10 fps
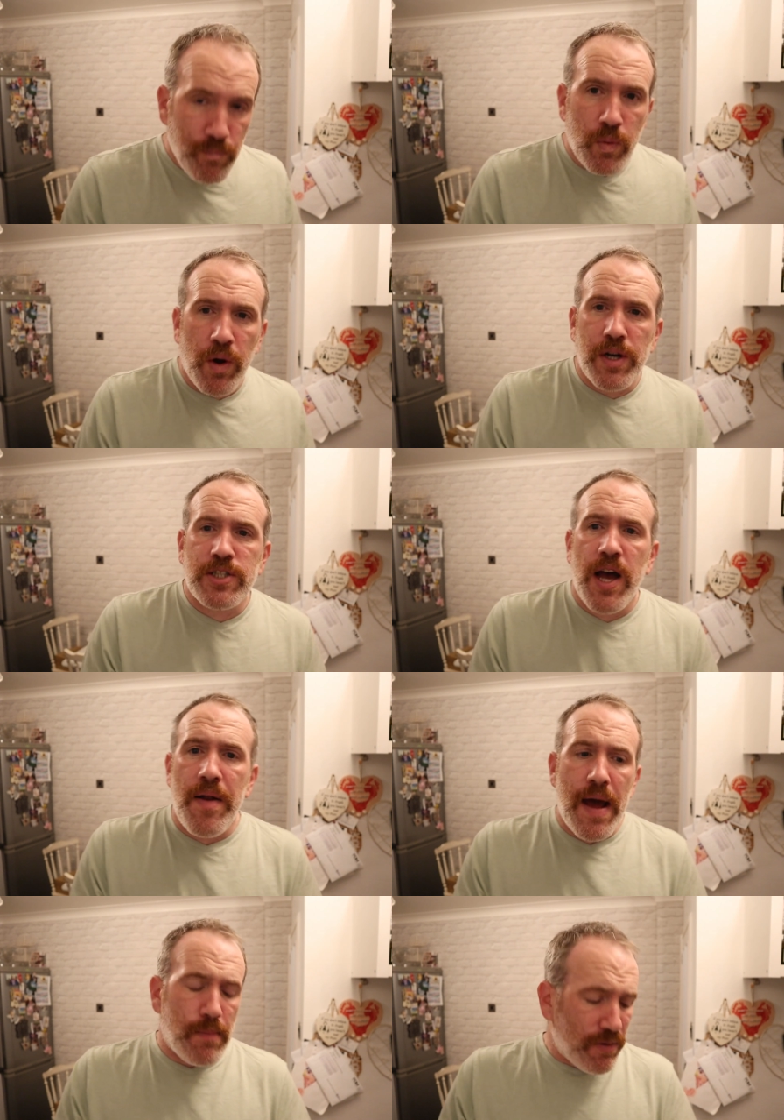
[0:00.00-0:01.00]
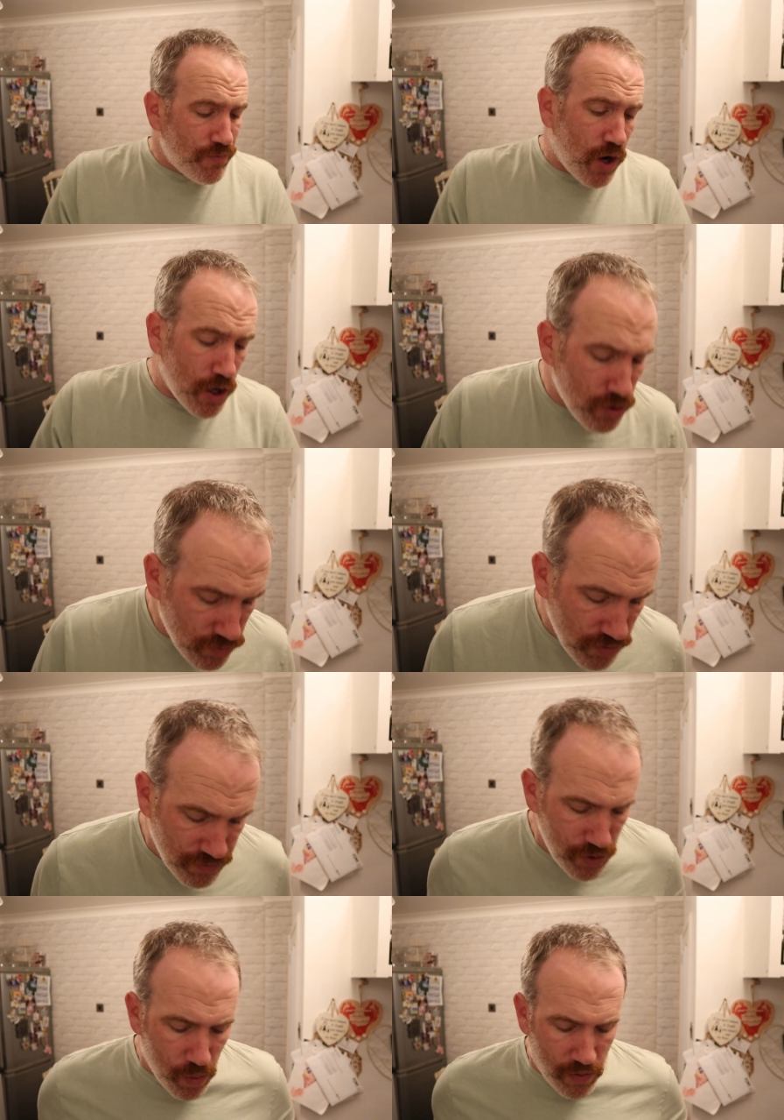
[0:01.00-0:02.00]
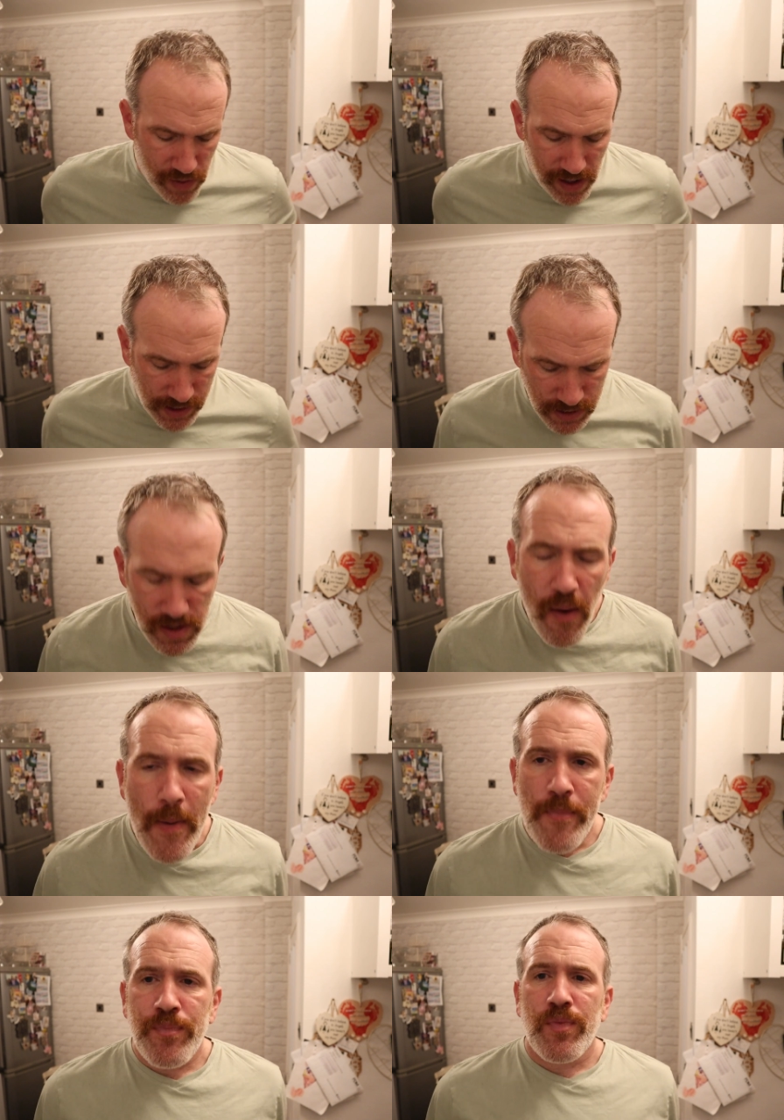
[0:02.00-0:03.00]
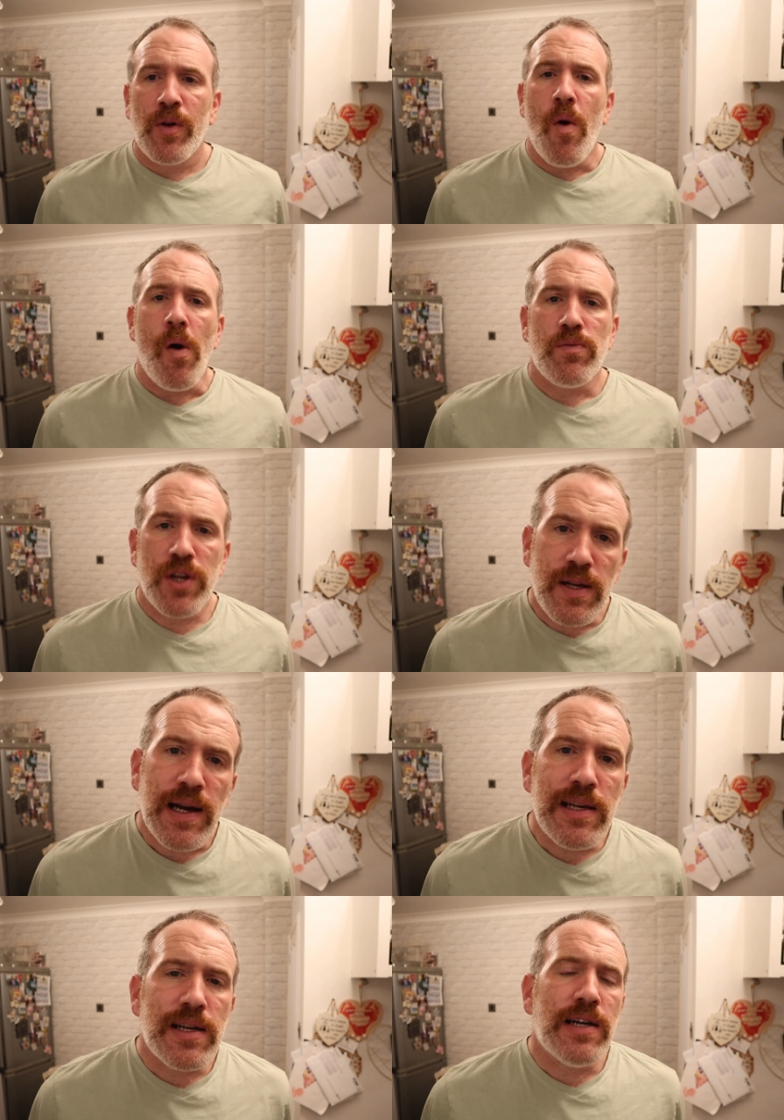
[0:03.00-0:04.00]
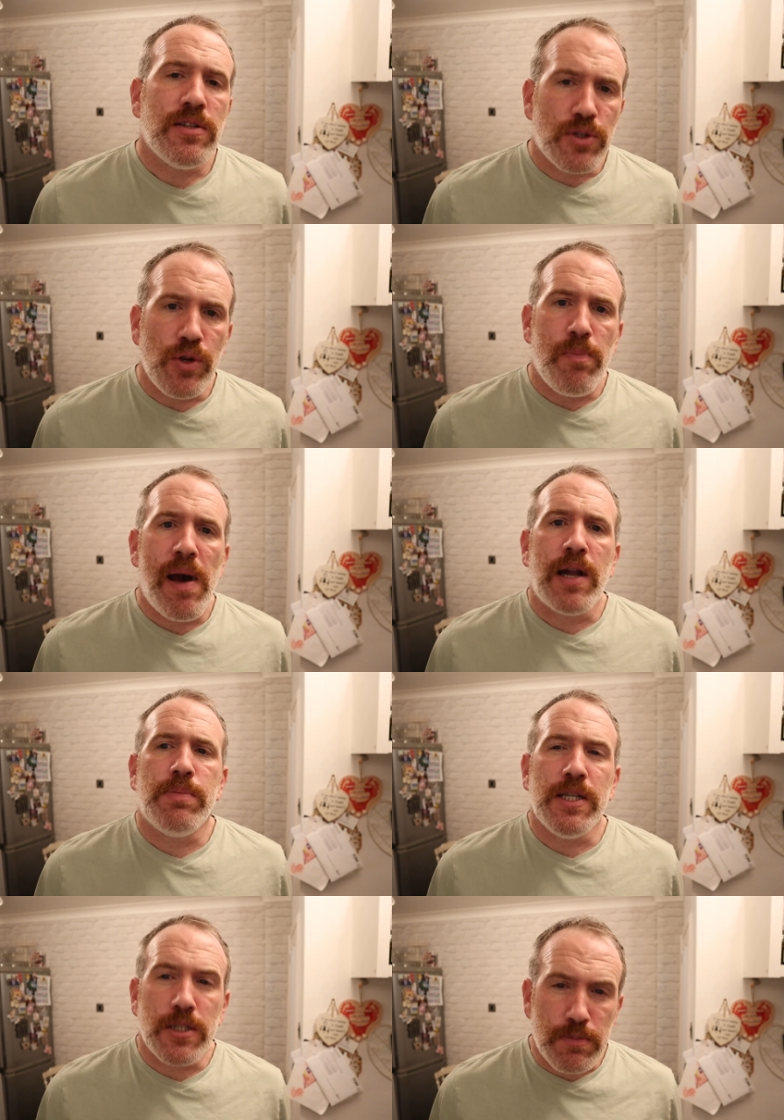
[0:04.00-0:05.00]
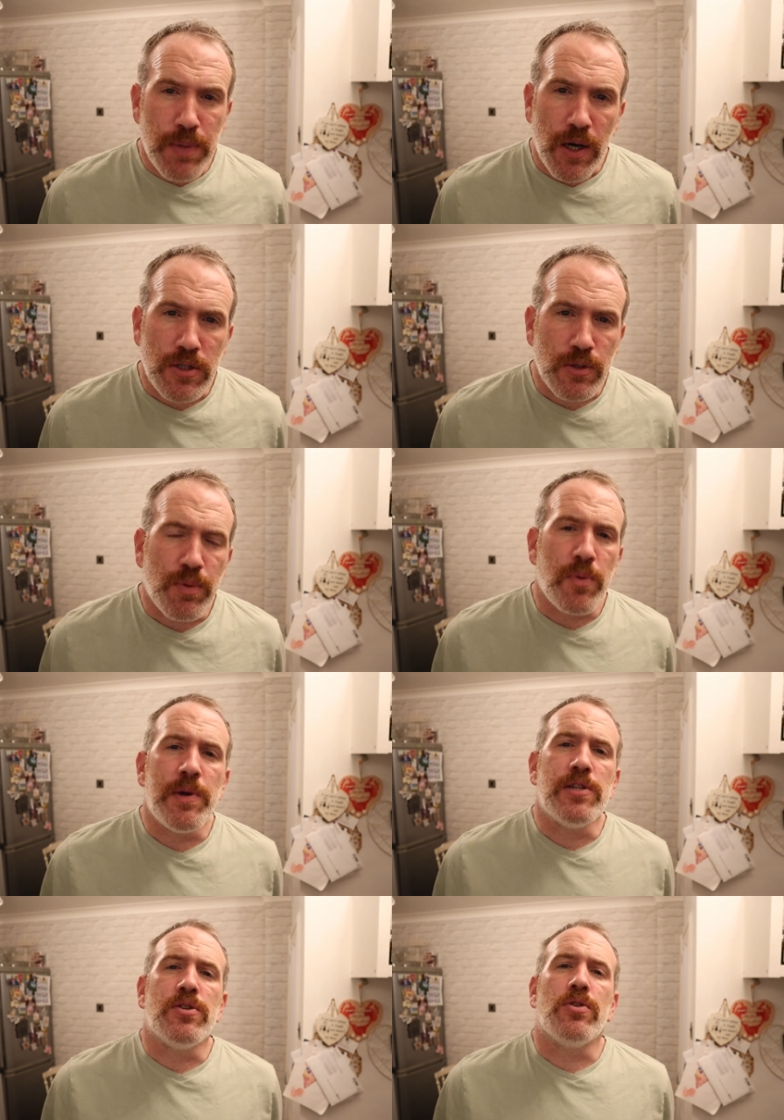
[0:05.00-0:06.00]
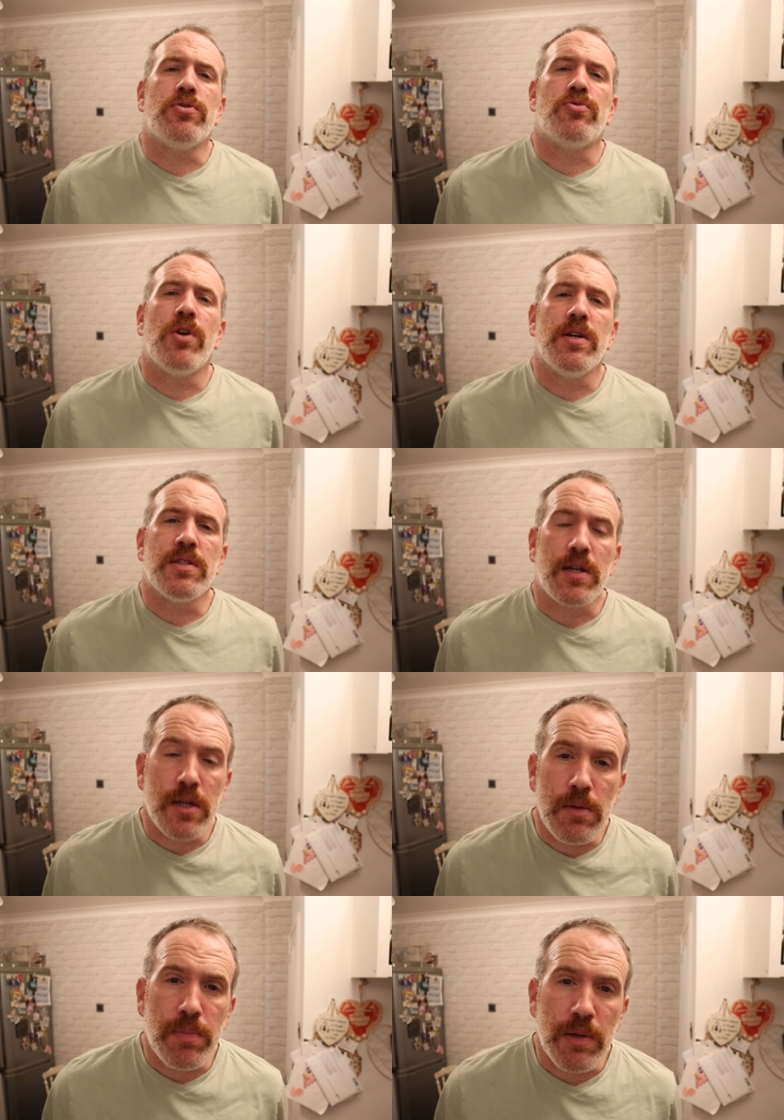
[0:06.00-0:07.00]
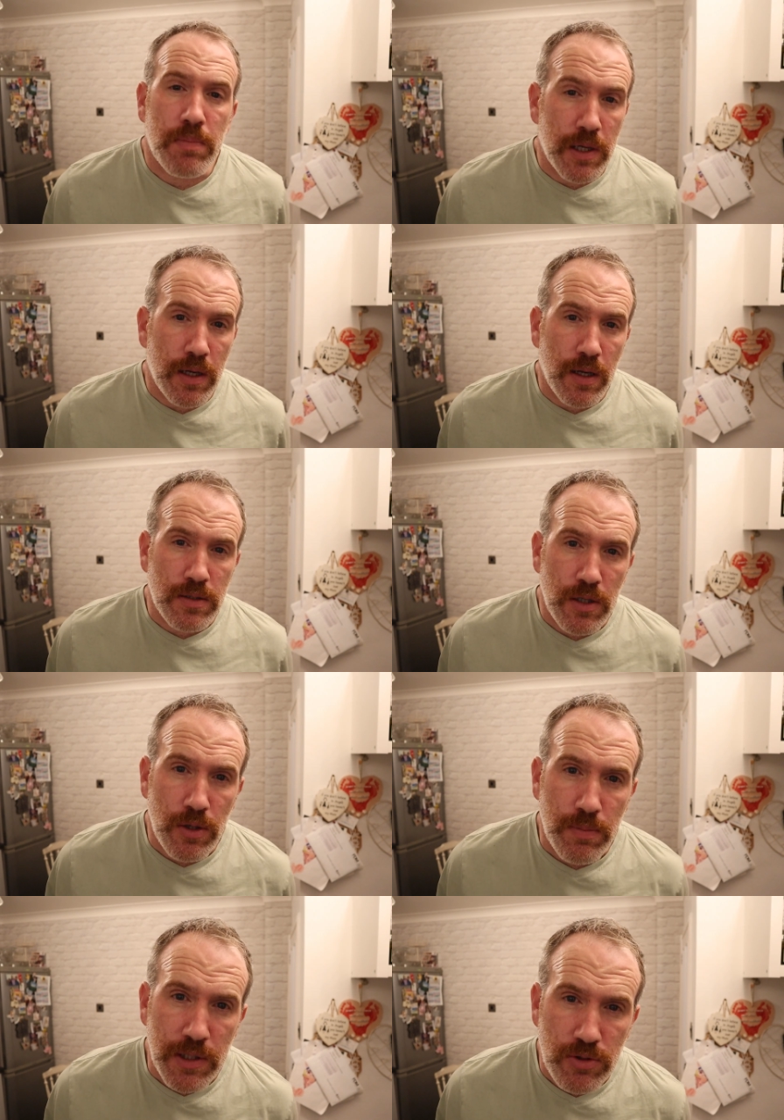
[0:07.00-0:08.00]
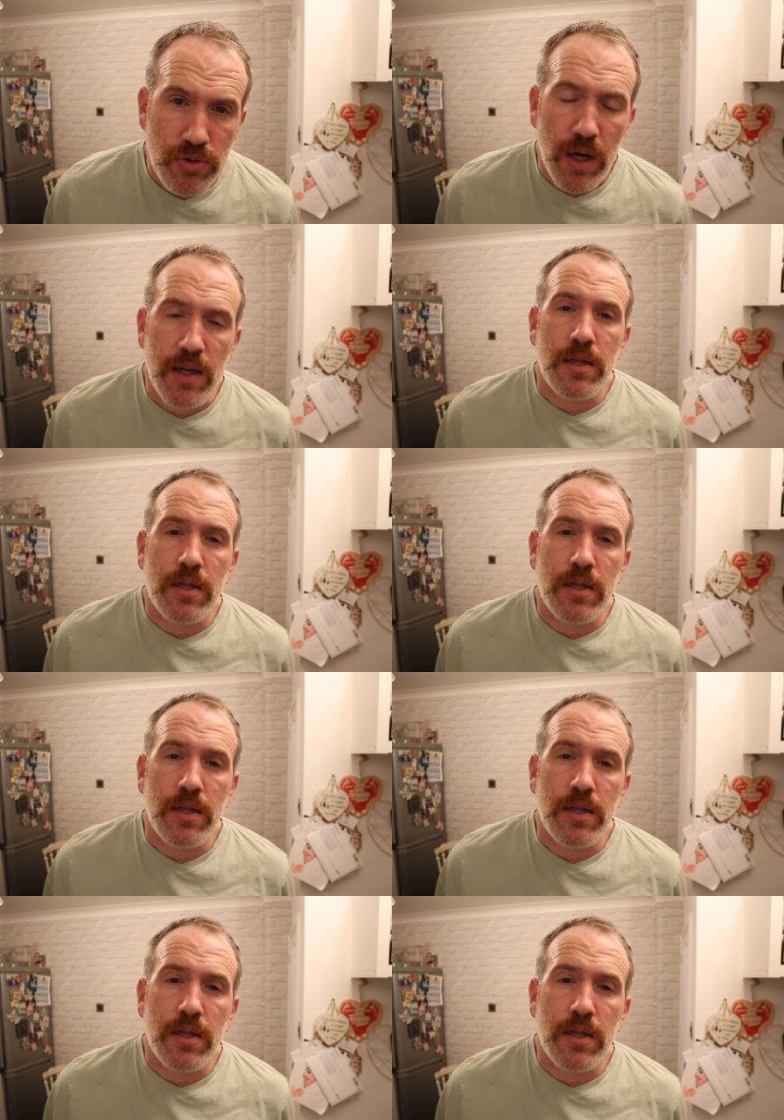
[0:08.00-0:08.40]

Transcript: What I'm going to say on that, my final review on that is, the cake ain't too bad, but it's passable, but it's not as dry as a Kipling, but it is a little bit dry.